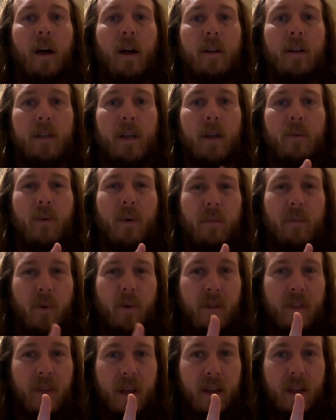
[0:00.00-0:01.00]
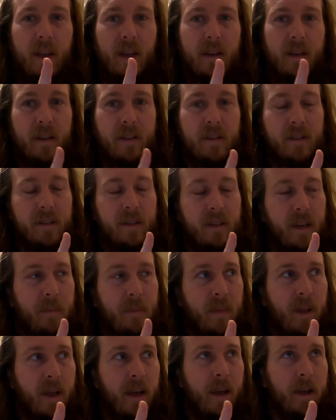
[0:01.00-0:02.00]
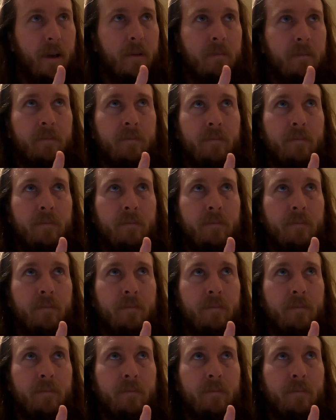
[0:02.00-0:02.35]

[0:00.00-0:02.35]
I'll say one more thing. It doesn't seem like